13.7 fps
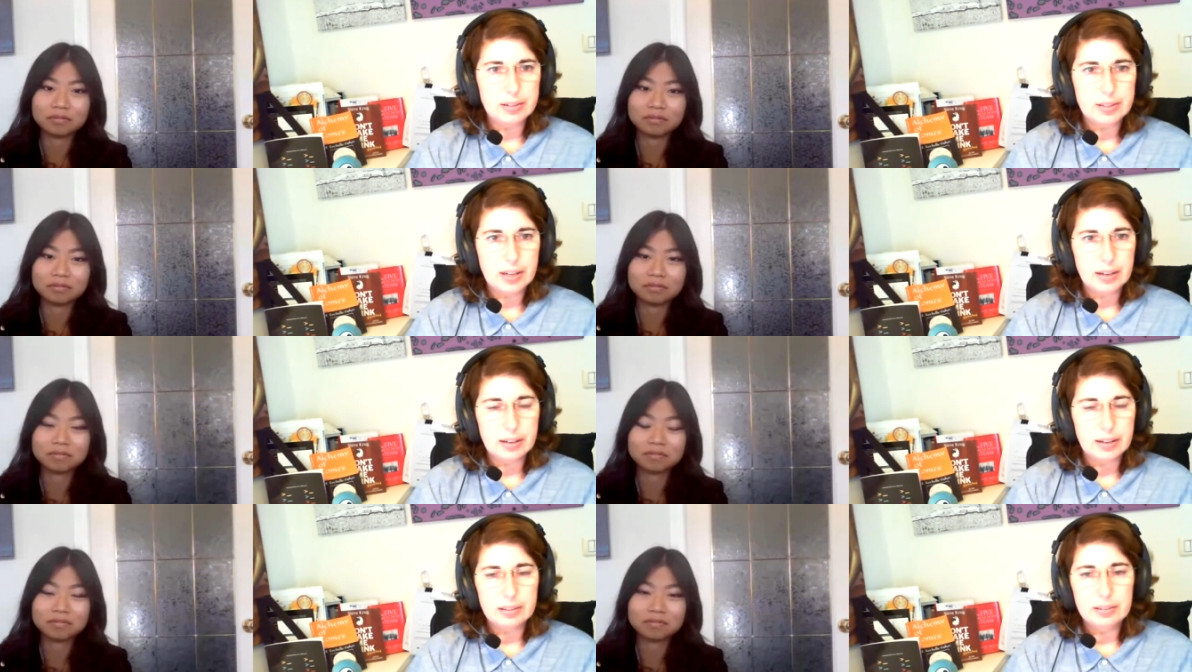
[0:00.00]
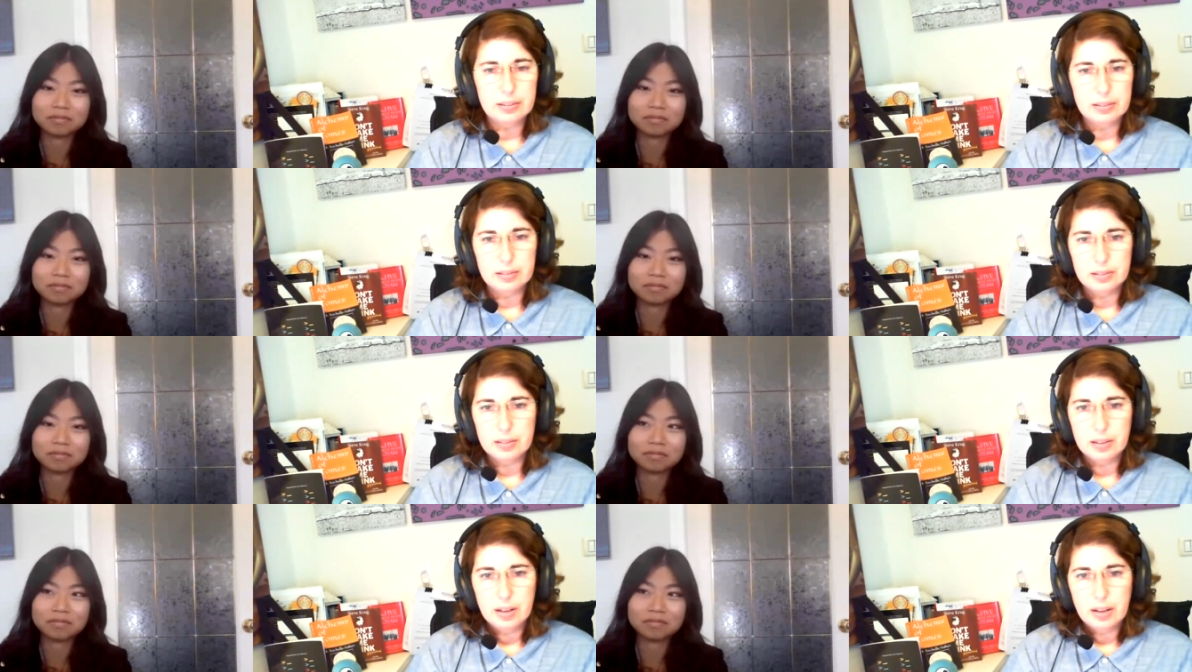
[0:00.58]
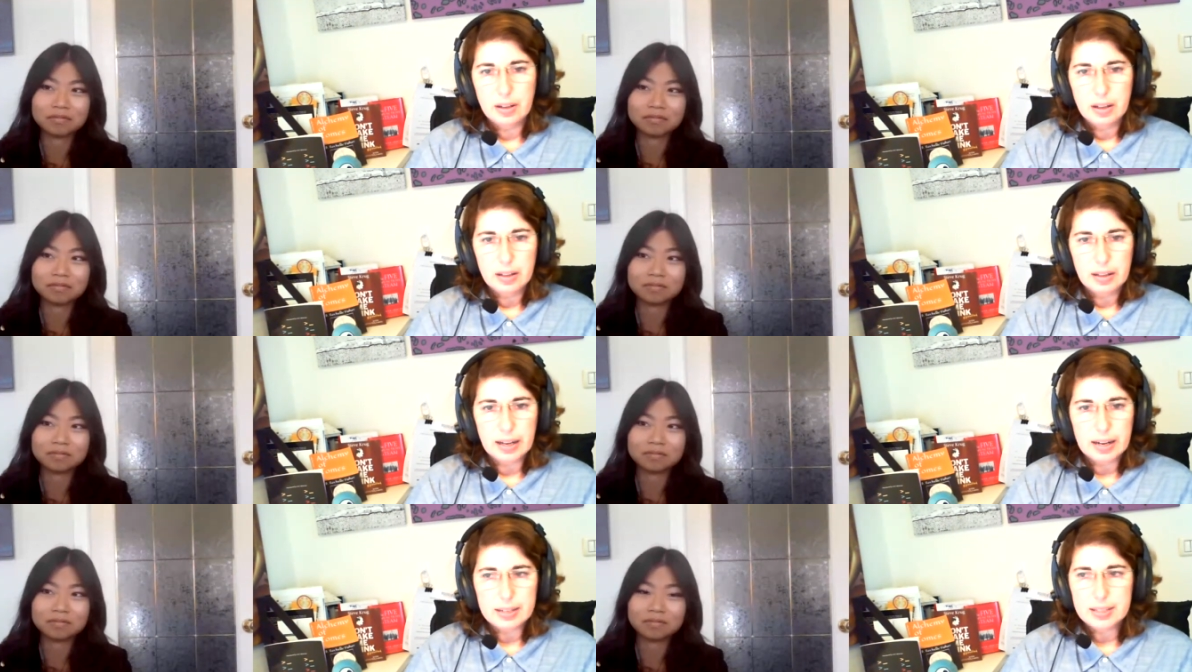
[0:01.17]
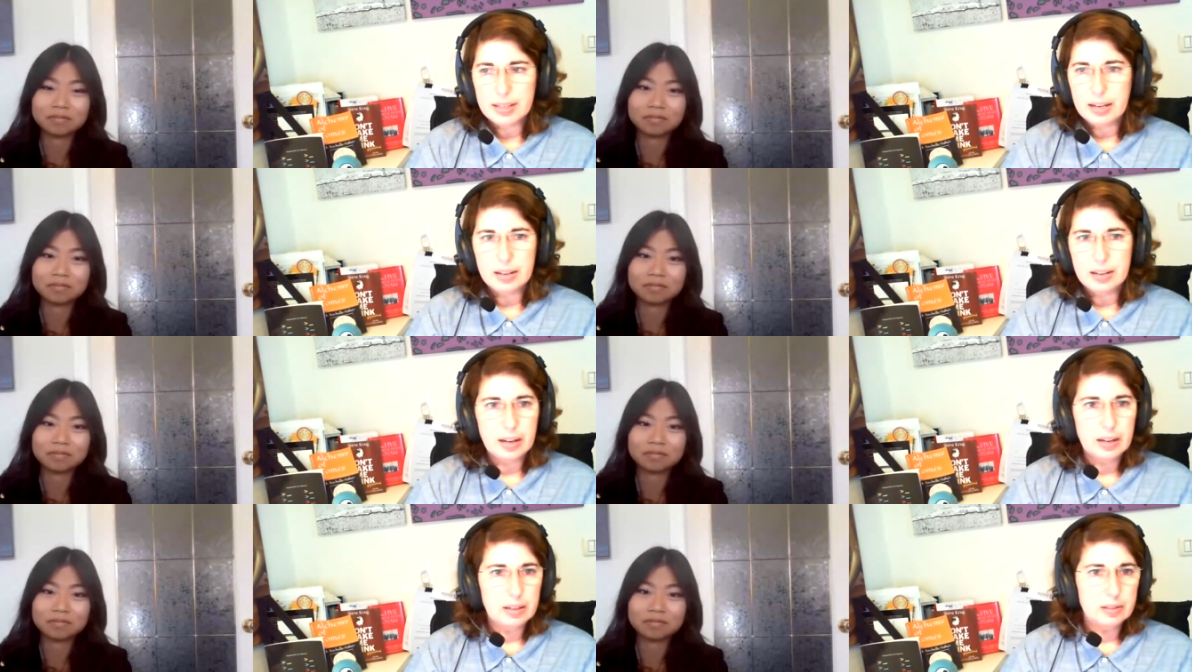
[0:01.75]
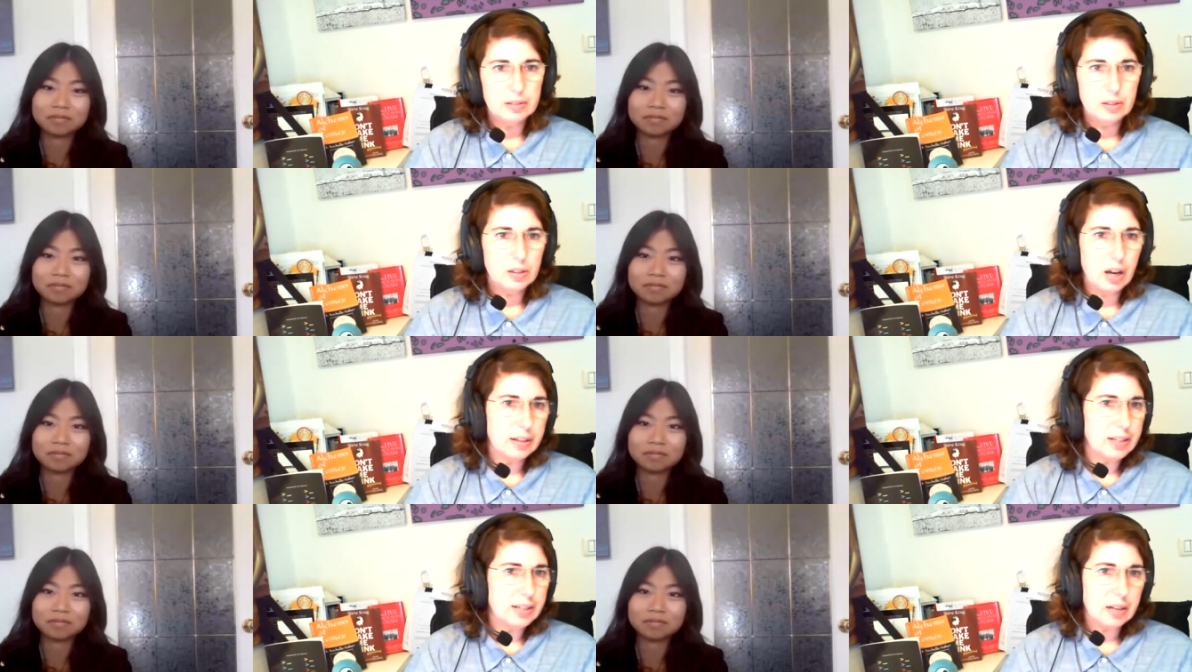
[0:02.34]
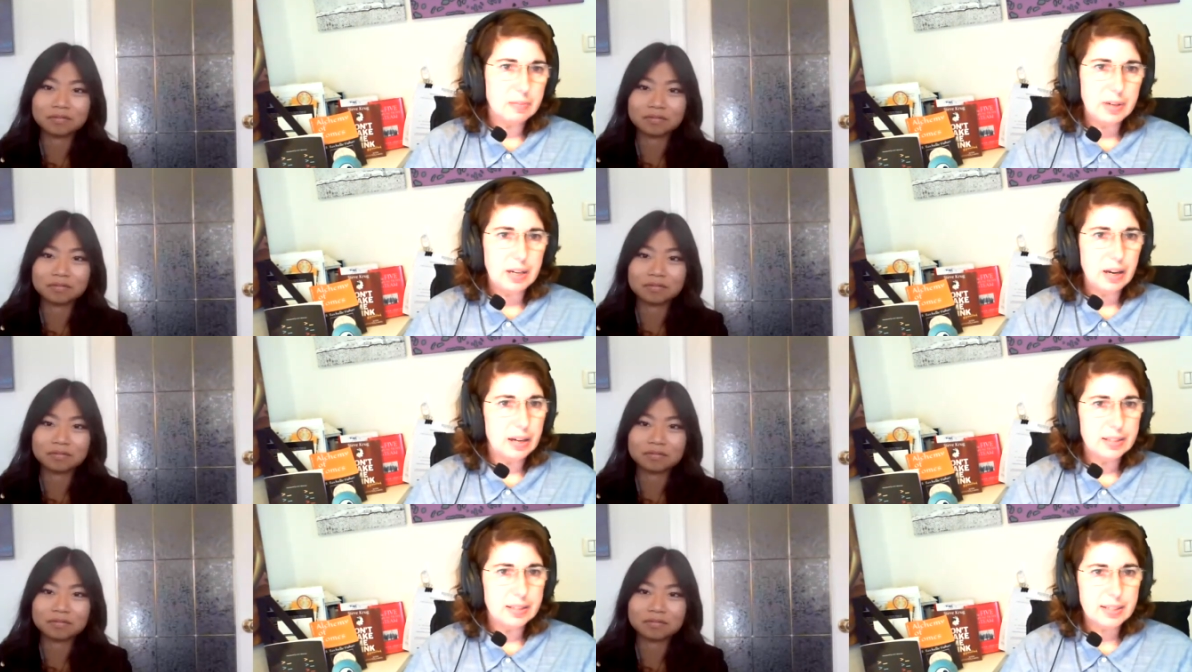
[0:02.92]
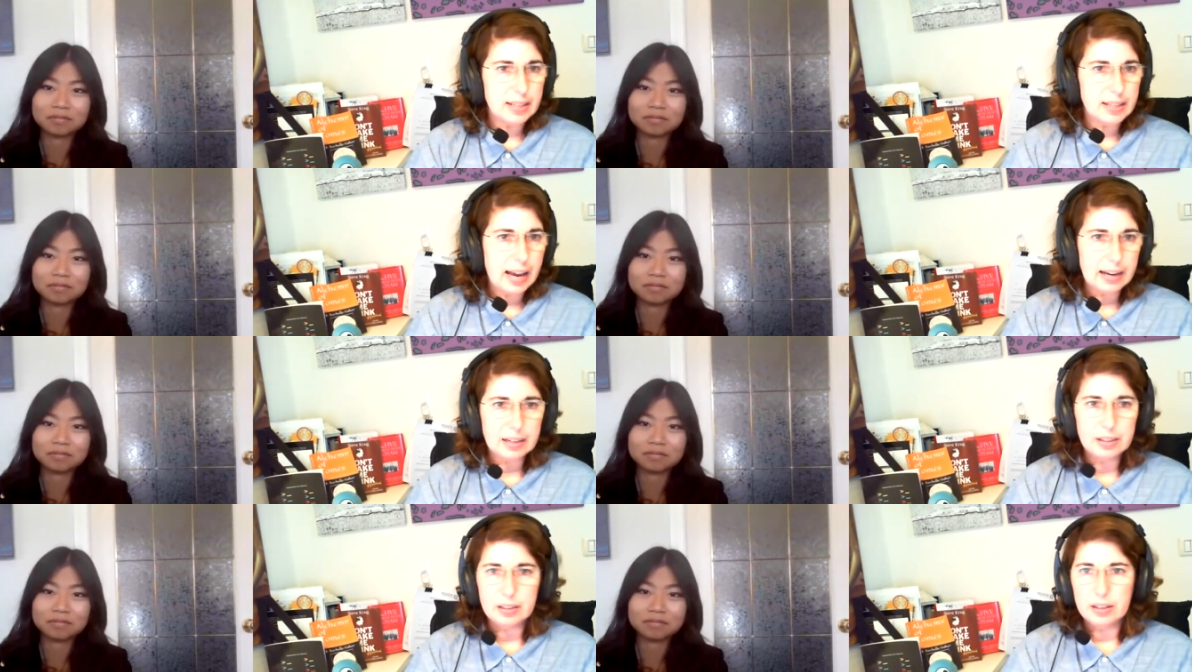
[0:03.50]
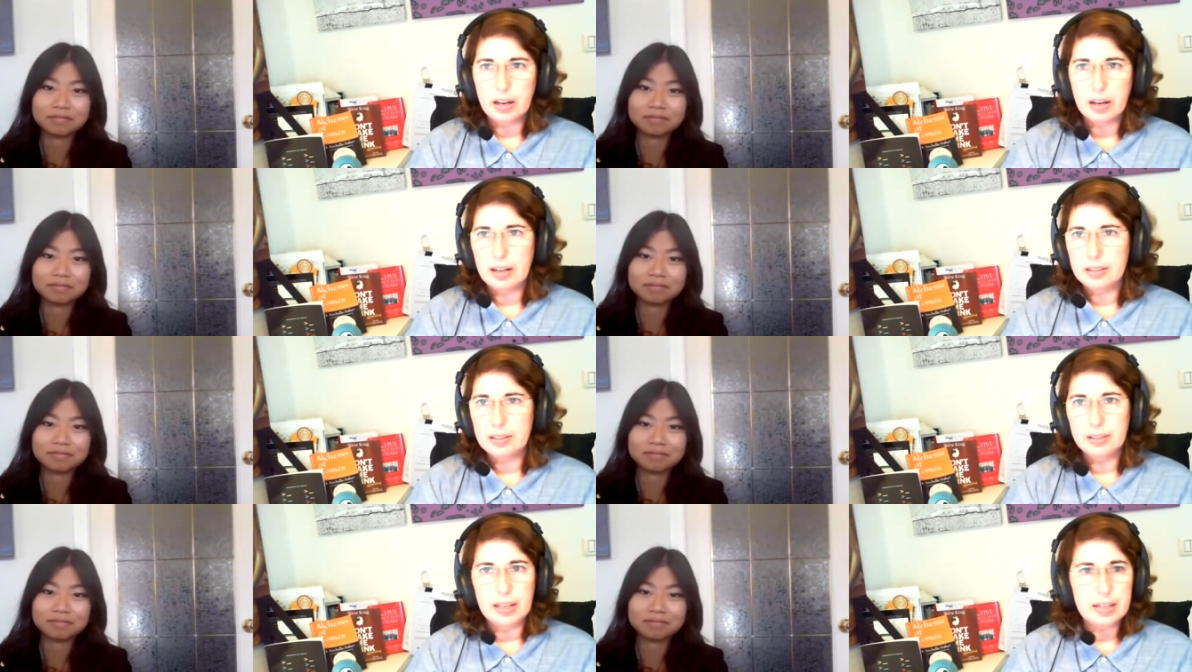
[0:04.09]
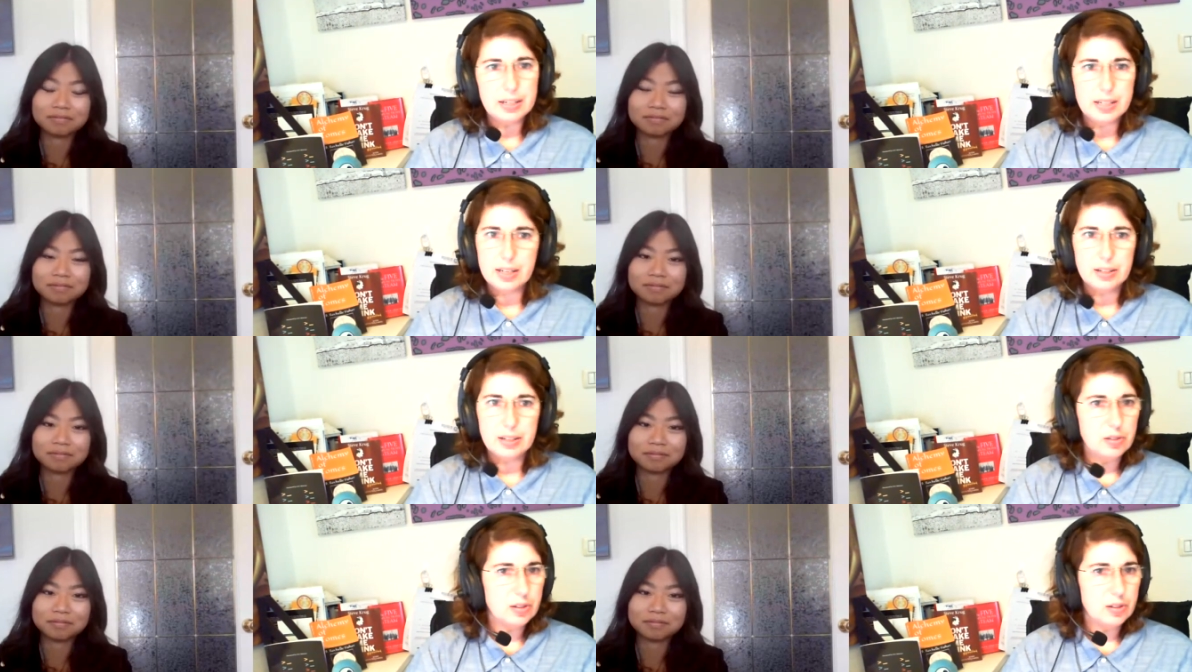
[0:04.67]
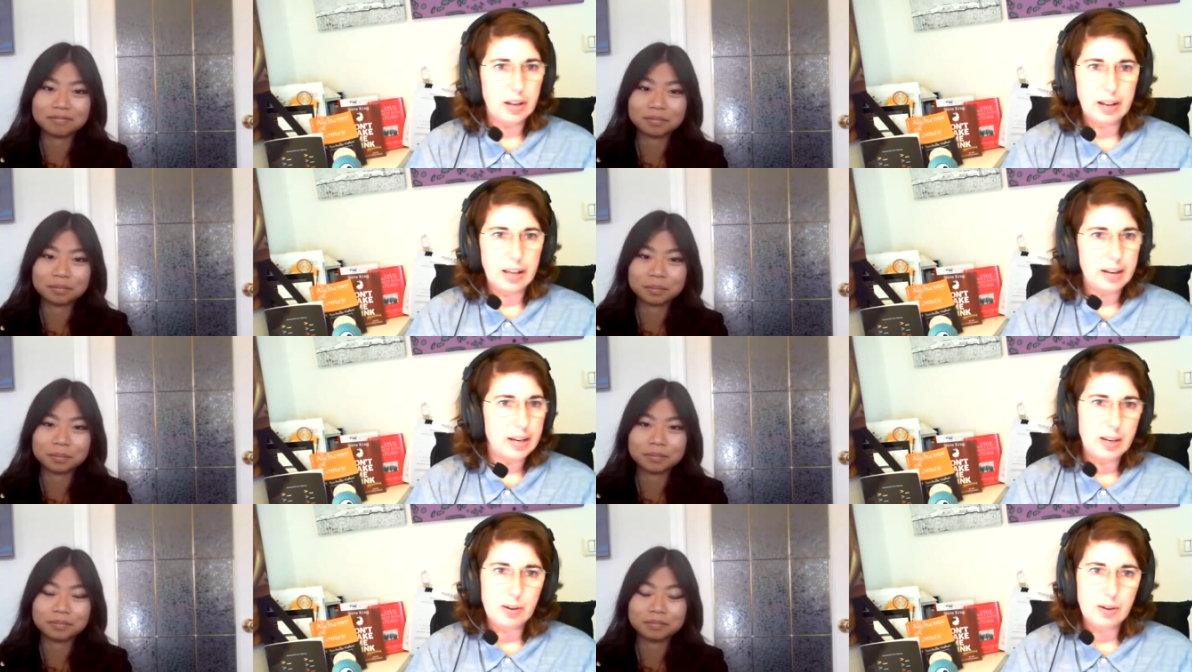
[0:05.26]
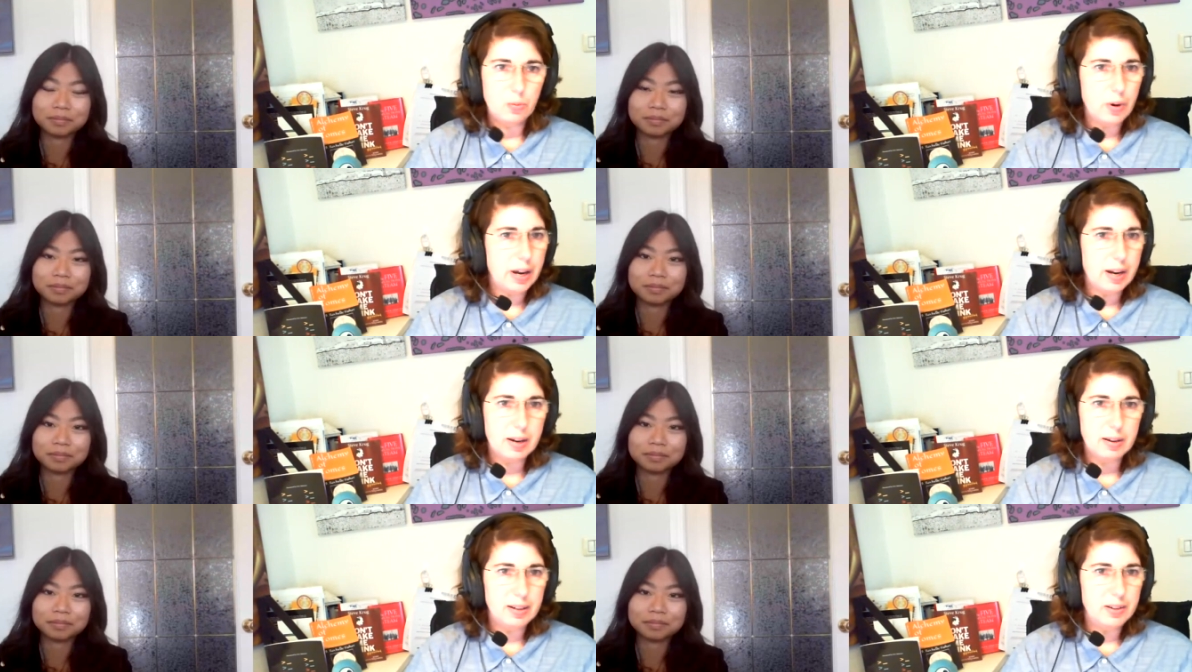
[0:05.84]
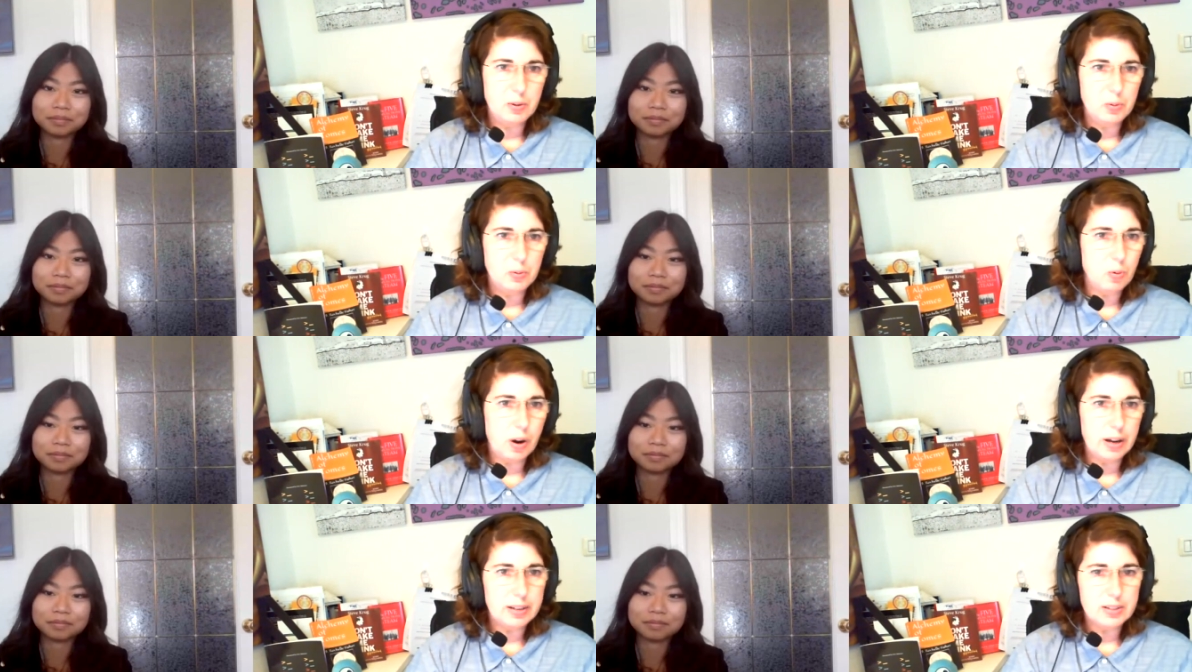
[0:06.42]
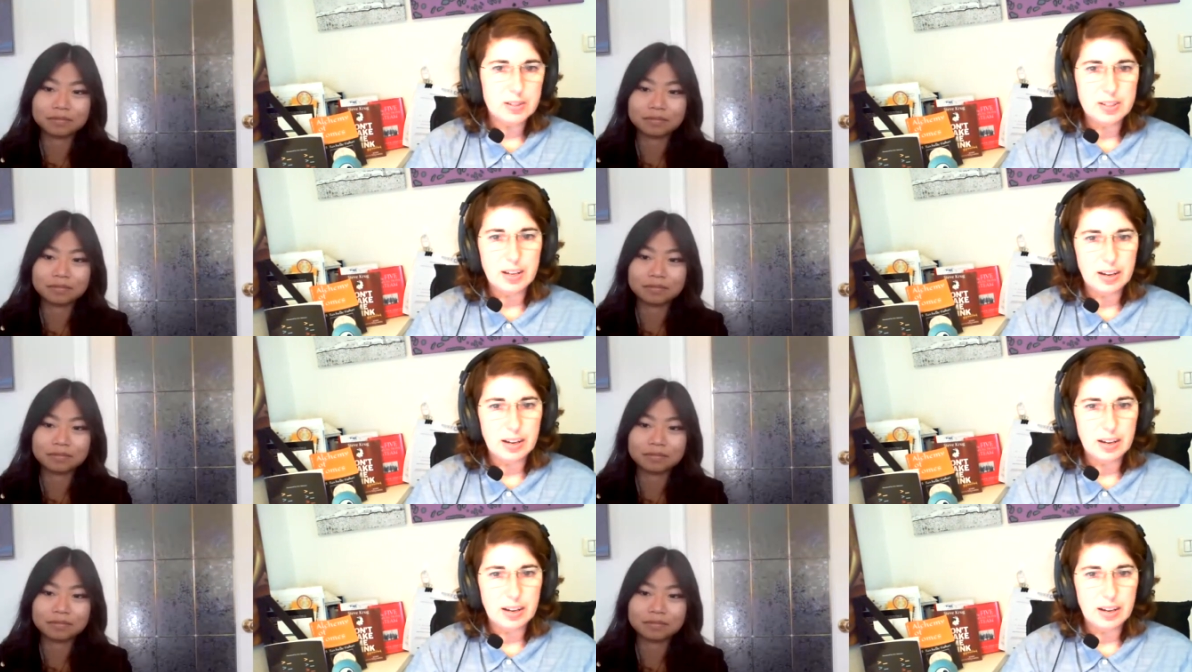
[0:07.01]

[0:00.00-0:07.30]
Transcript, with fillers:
Speaker 1: uh, like I said, uh, contact me on Slack on LinkedIn uh, any way you want.